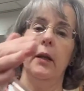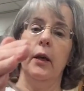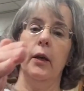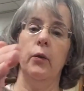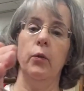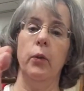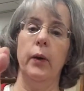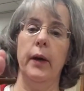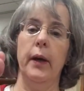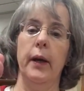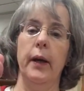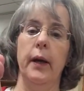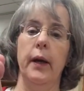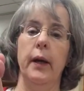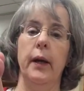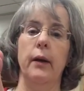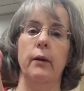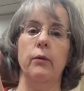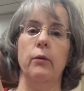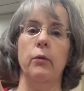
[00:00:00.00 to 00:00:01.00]
then
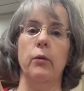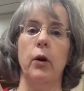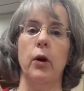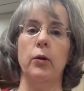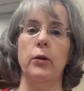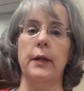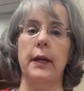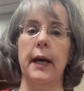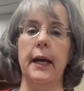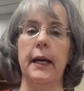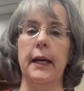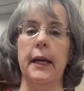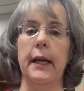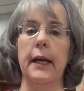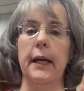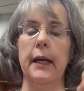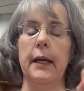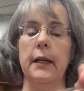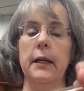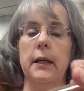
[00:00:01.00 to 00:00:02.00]
we rotate
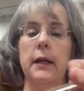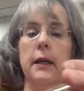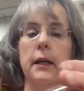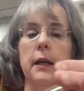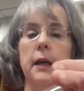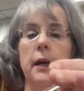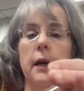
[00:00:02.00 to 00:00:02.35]
it